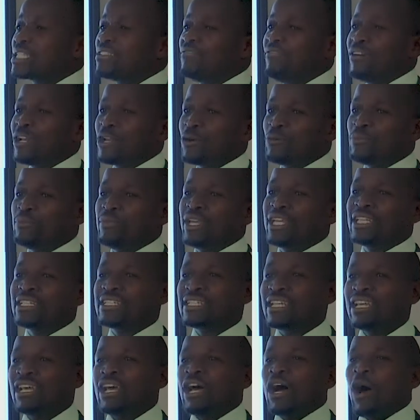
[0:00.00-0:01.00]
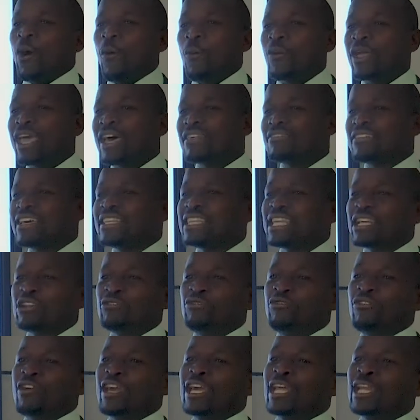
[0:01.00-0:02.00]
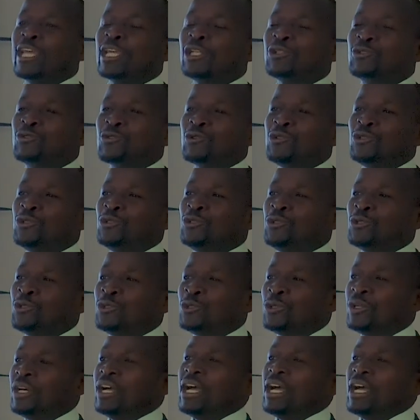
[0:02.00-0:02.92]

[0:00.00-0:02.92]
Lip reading: development, we are then referring to you